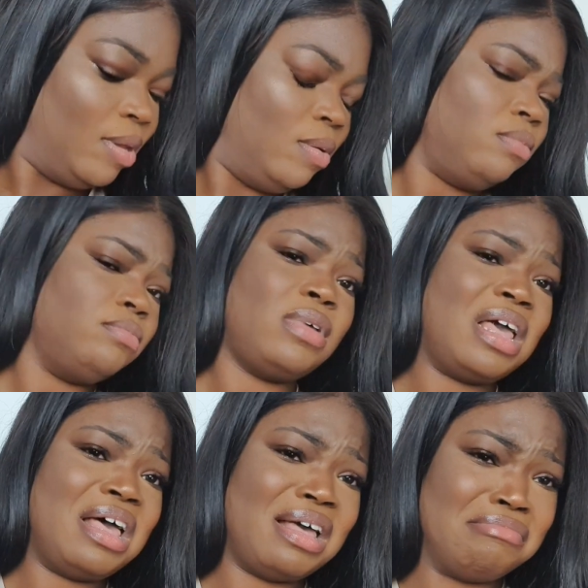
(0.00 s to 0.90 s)
Oh,
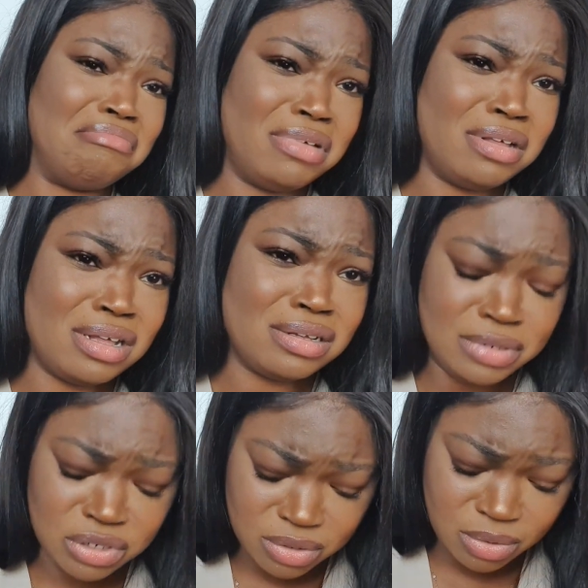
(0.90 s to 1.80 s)

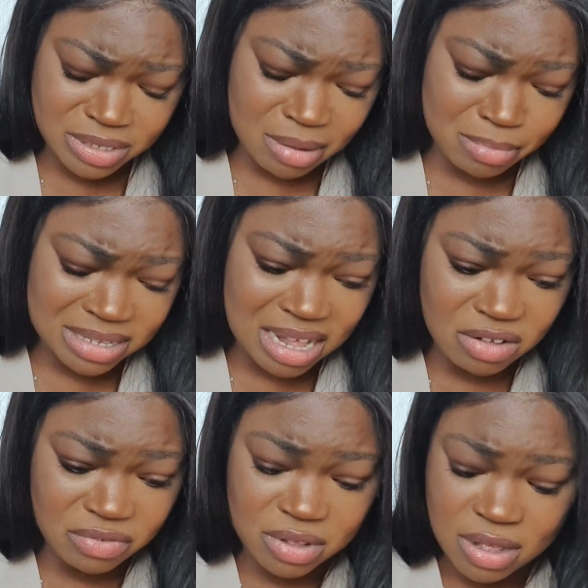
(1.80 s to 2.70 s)
always hit myself.